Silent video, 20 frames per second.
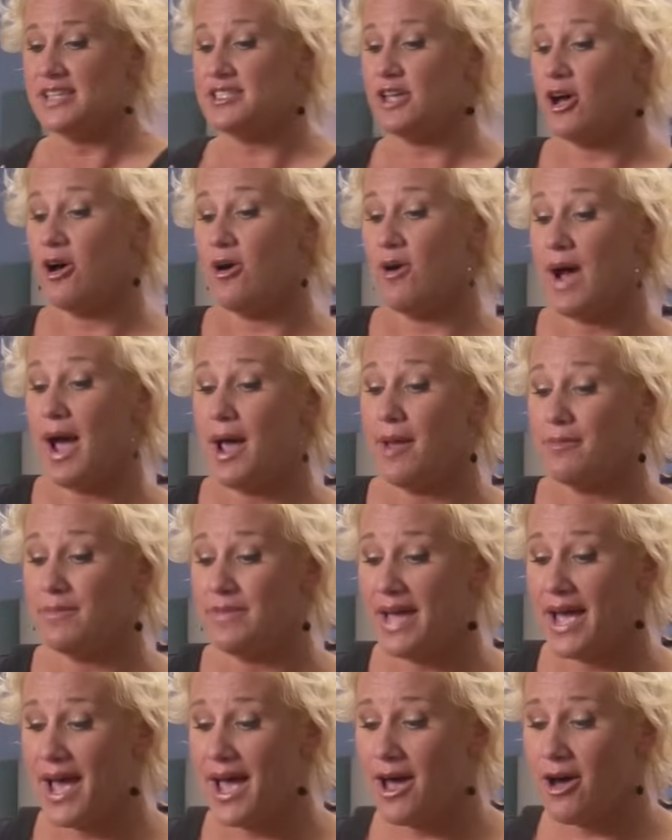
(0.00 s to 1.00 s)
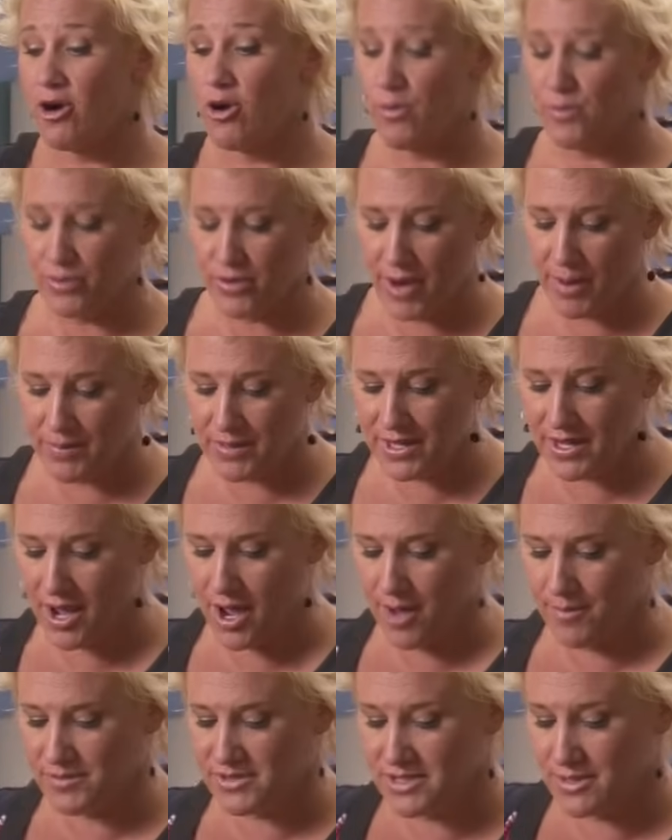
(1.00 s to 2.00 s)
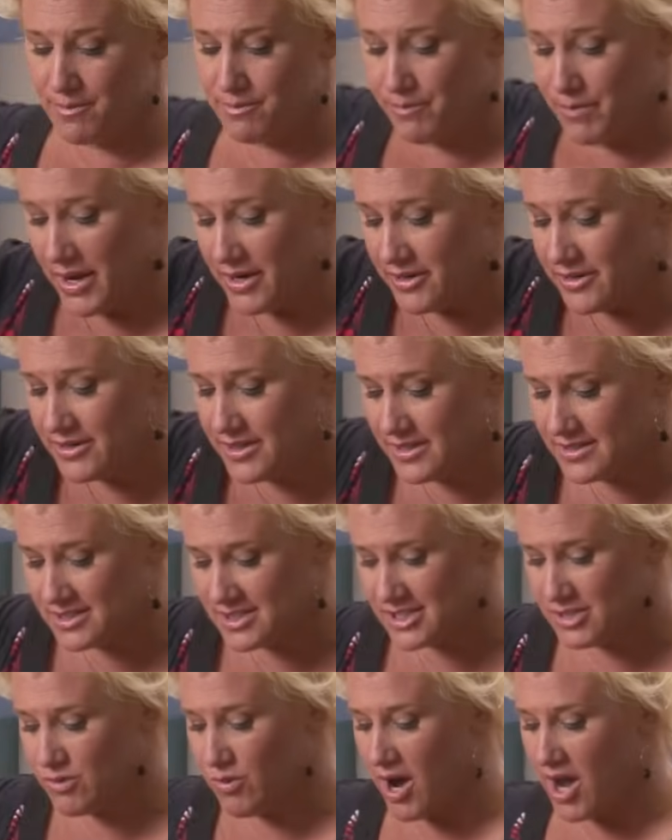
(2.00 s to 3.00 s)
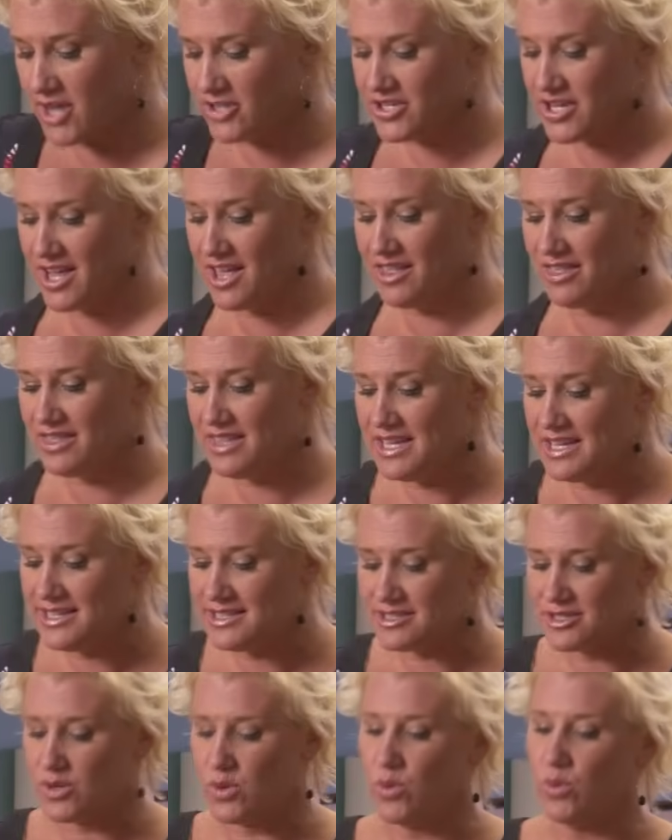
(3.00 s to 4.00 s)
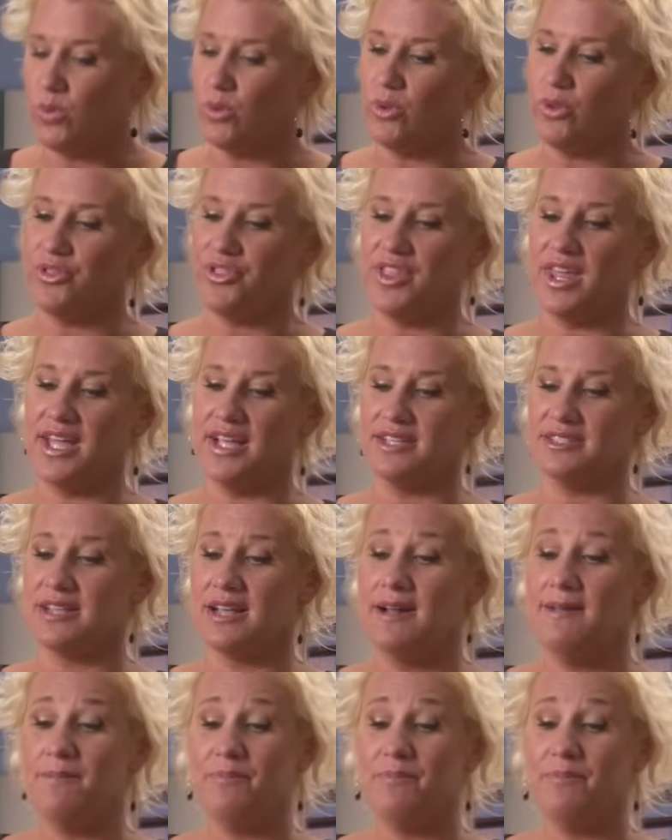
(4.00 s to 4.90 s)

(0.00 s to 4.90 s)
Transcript: So I'm now prepping up some butternut squash and these cool things.